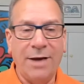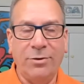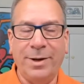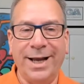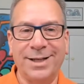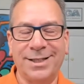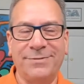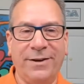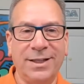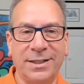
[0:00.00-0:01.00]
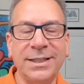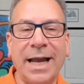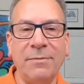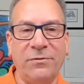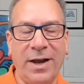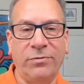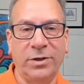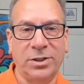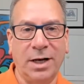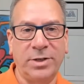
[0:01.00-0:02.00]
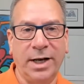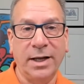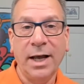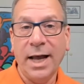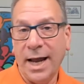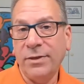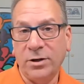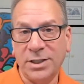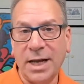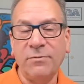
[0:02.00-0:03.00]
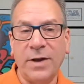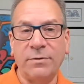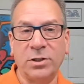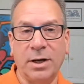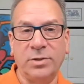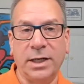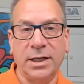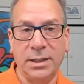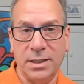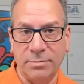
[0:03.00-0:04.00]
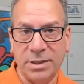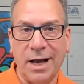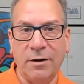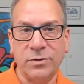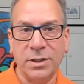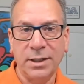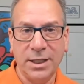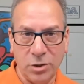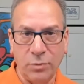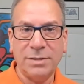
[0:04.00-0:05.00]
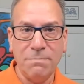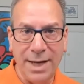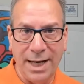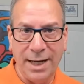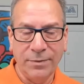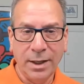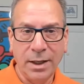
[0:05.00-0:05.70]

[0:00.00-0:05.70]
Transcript: everybody has the same favorite subject, and their same favorite subject is themselves. It's always me.